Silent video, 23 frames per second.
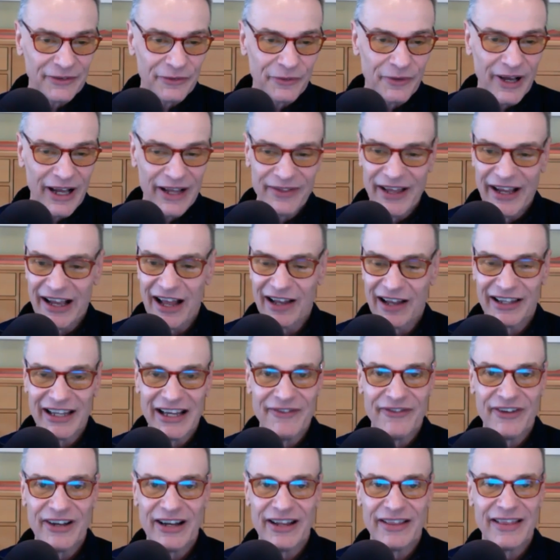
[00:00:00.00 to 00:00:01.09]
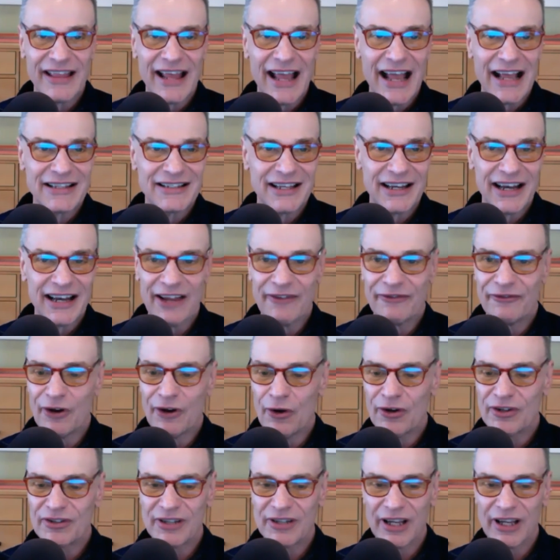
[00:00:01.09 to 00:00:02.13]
Well, I think I'll leave it at that today, folks.